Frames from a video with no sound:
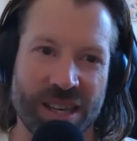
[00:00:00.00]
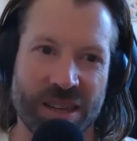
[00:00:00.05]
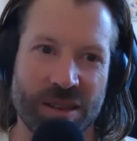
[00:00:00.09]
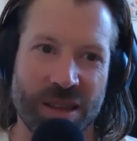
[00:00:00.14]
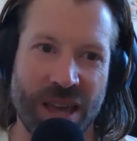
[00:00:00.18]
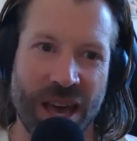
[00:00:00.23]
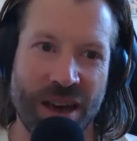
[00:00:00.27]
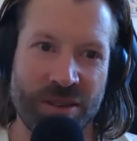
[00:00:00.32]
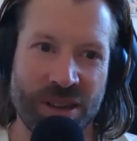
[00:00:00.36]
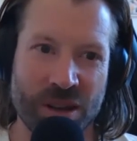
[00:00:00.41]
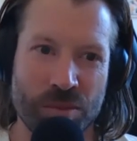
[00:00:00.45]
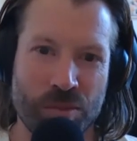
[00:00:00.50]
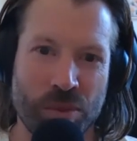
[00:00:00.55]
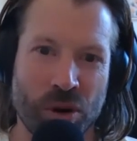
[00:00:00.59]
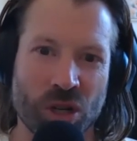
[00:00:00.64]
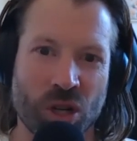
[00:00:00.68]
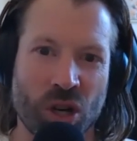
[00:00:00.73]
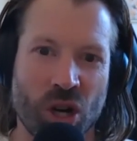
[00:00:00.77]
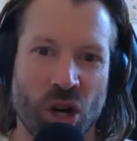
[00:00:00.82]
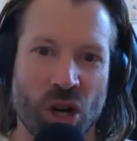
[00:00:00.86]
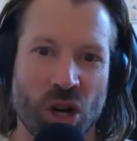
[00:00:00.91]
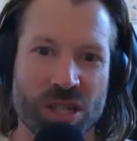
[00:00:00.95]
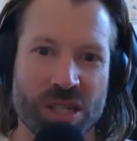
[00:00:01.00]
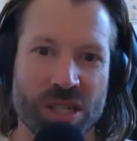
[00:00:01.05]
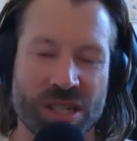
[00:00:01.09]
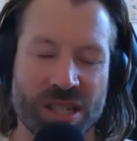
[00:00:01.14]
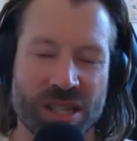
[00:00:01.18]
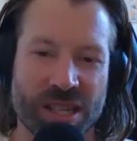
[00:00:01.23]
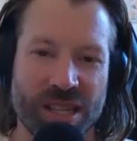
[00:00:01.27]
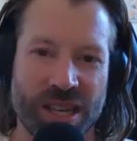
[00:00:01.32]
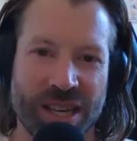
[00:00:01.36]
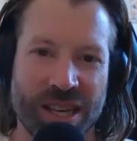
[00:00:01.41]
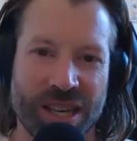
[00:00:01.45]
having a
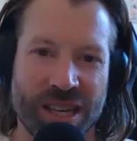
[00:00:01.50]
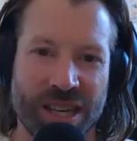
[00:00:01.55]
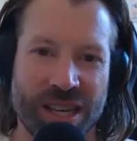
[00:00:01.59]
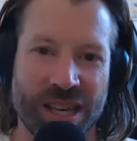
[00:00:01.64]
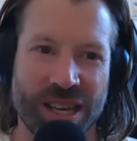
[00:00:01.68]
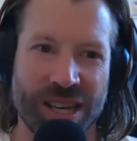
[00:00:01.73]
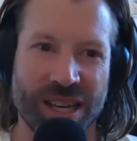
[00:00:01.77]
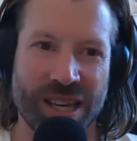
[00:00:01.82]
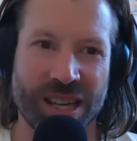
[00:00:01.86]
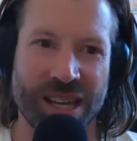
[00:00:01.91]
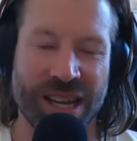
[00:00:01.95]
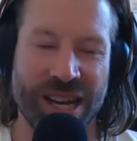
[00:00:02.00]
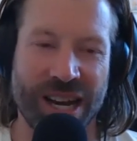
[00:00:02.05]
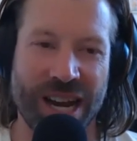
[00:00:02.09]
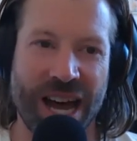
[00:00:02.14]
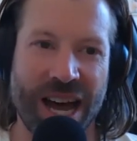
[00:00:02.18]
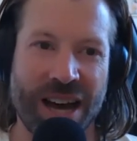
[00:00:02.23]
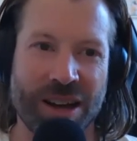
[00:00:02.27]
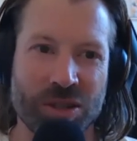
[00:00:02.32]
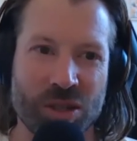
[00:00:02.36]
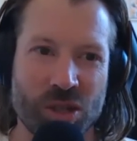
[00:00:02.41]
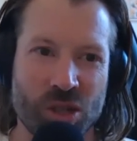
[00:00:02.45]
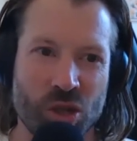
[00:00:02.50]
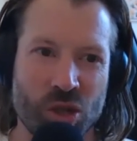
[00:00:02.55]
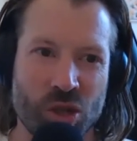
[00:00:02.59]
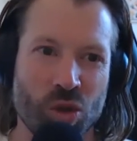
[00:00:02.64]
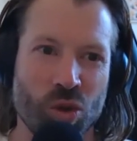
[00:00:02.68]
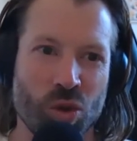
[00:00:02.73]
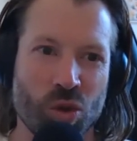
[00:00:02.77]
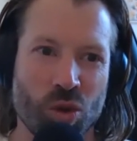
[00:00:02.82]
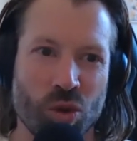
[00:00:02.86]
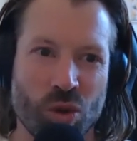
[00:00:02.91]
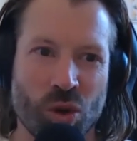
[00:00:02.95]
podcast uh, allows
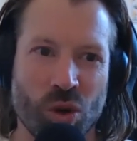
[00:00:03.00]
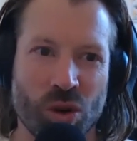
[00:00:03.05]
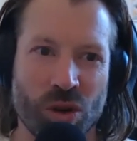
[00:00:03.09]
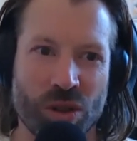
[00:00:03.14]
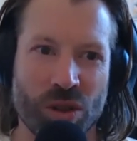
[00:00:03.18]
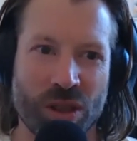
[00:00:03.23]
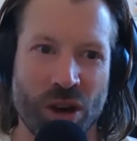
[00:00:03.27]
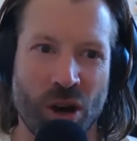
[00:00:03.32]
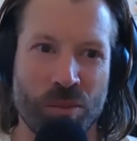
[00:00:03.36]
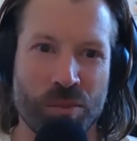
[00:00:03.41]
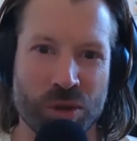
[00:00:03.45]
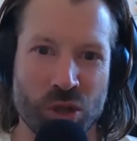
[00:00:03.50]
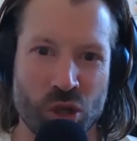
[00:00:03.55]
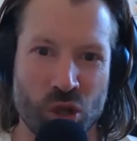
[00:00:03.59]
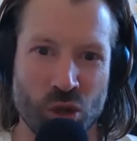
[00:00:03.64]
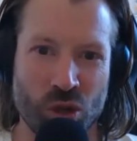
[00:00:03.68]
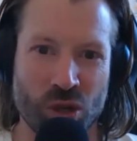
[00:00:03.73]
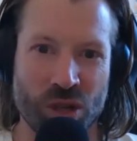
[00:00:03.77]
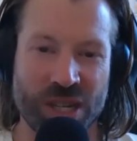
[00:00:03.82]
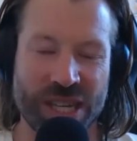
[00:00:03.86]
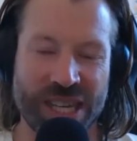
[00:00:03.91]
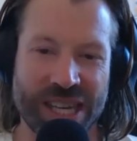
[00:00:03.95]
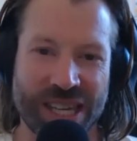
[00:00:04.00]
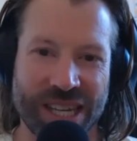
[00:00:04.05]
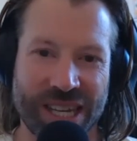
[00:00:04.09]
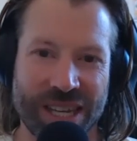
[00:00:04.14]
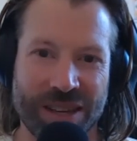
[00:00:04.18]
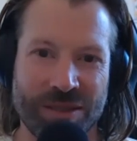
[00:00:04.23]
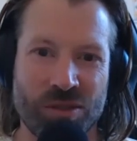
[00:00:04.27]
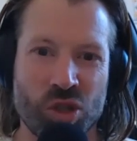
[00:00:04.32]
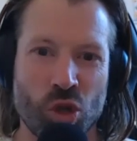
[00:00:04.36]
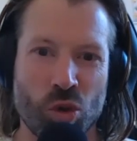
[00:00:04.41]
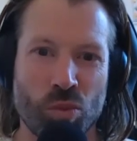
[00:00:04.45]
you the opportunity and
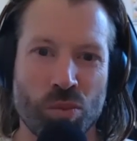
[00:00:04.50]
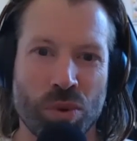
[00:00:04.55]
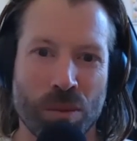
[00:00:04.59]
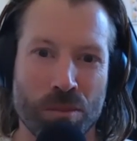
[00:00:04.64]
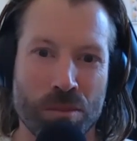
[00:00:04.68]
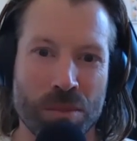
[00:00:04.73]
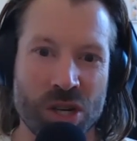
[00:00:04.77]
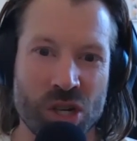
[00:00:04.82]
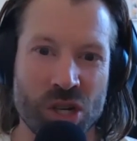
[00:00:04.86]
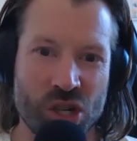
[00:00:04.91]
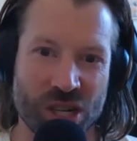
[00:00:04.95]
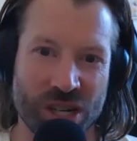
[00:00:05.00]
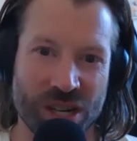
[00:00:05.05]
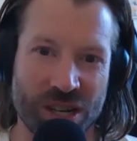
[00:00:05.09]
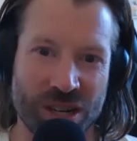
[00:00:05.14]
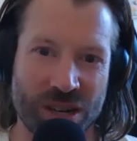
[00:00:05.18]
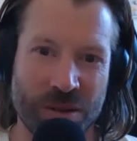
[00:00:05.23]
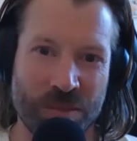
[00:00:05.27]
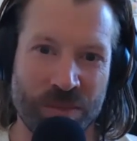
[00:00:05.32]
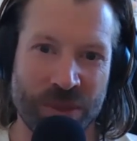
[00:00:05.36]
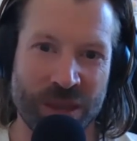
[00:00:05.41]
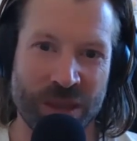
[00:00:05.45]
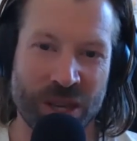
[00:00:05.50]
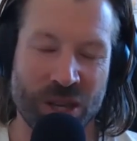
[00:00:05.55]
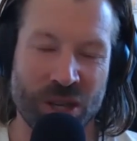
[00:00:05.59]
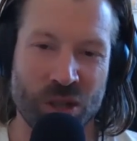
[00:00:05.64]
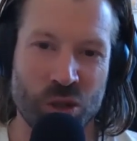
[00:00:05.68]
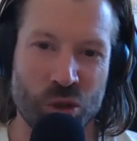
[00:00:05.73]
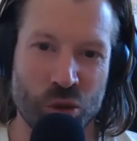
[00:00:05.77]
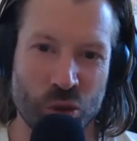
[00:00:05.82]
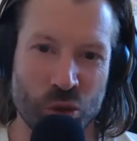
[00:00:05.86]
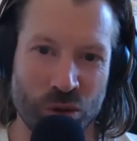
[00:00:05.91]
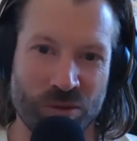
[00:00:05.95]
gives you permission
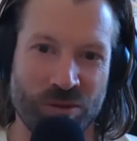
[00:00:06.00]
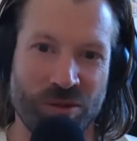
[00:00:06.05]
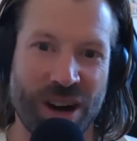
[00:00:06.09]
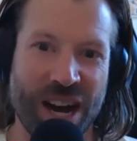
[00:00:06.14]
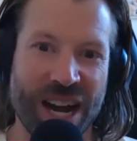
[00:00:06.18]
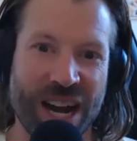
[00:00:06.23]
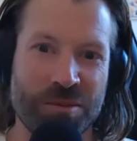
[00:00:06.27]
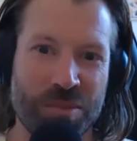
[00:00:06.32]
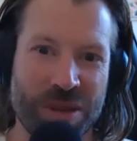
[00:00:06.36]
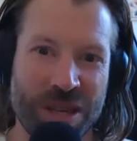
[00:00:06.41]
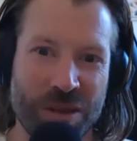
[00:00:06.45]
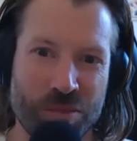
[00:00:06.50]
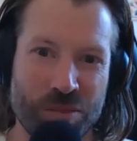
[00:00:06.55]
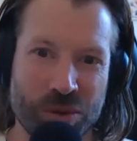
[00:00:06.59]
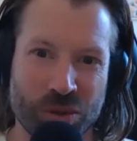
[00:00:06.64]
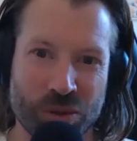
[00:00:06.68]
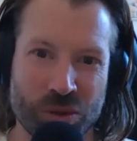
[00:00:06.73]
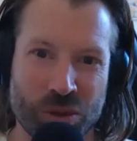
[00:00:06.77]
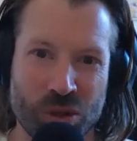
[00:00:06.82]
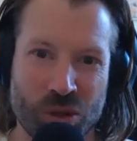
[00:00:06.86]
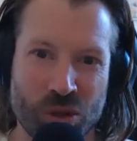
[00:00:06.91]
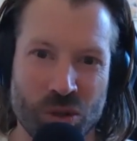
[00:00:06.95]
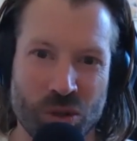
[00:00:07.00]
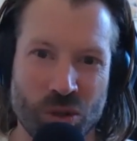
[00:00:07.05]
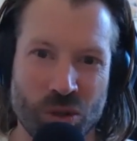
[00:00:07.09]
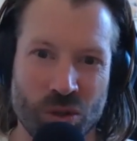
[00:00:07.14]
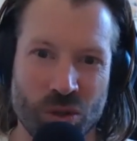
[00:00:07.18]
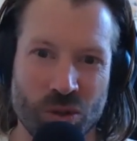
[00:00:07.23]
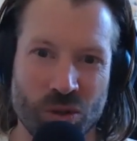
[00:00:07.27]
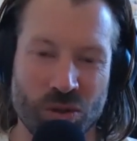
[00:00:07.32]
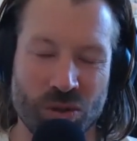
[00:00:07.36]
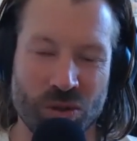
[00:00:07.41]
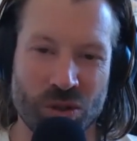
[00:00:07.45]
to invite people
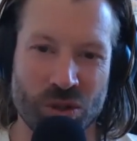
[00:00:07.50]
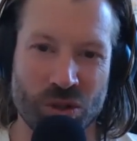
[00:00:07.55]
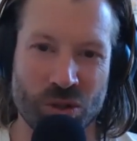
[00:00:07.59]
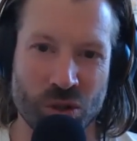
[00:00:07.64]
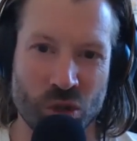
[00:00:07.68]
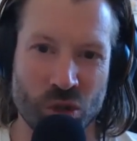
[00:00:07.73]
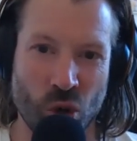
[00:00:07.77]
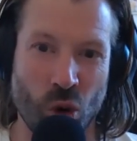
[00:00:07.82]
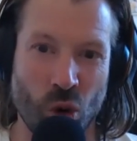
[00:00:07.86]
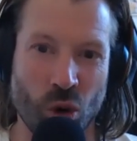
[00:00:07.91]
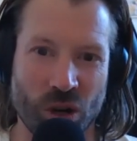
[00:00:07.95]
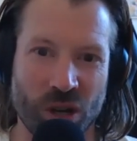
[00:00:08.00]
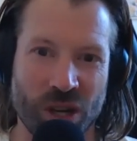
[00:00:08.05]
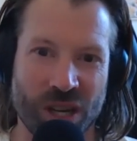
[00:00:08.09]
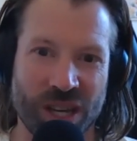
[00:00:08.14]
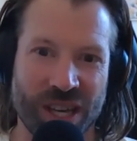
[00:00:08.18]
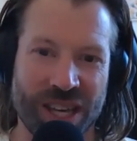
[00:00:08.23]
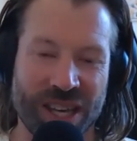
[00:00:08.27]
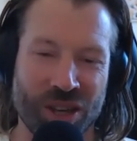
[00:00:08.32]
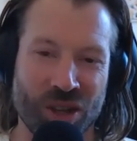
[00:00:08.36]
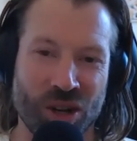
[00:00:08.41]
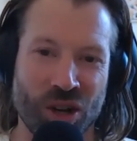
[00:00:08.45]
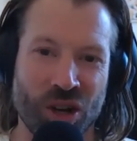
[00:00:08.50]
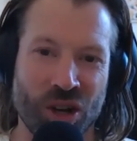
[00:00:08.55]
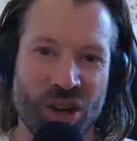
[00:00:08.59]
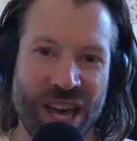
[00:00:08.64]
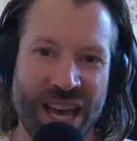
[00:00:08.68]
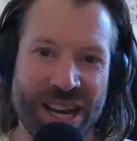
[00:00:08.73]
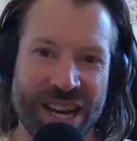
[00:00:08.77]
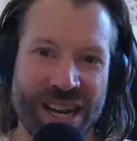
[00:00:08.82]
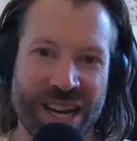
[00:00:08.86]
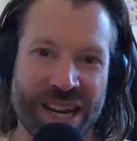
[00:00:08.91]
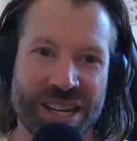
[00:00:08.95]
to to talk you know
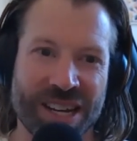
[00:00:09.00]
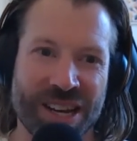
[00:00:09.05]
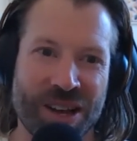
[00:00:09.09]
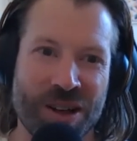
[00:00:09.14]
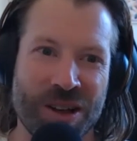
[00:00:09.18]
and